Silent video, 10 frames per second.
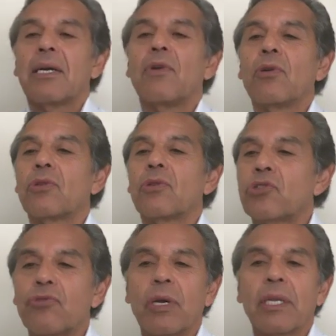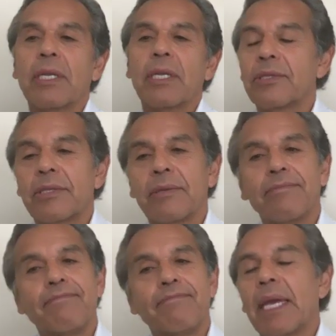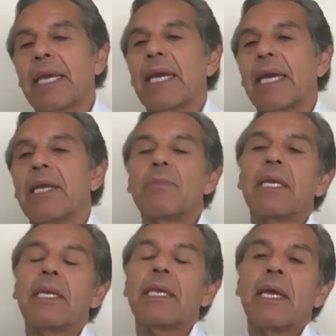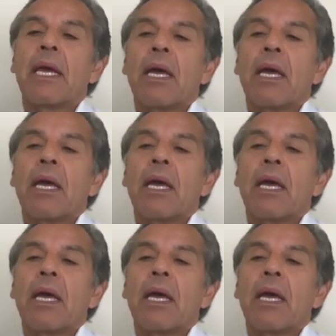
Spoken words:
to vote. They're struggling just to make ends meet.